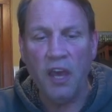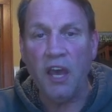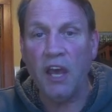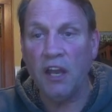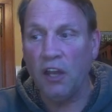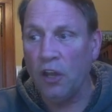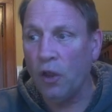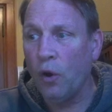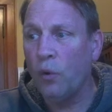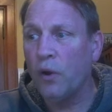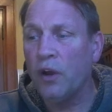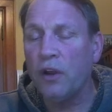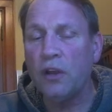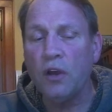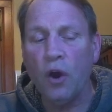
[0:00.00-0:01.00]
and
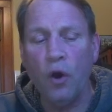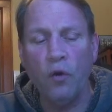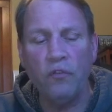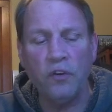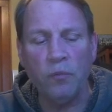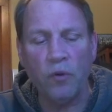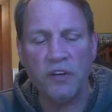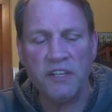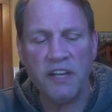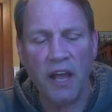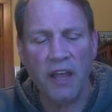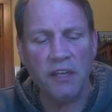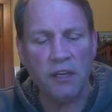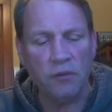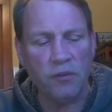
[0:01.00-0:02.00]
lower COVID
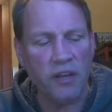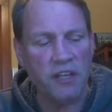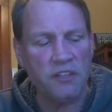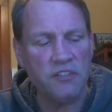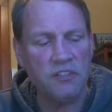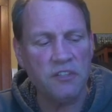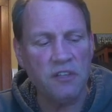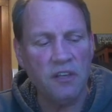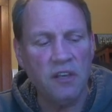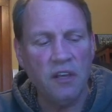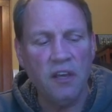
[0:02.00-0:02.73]
mortality rates,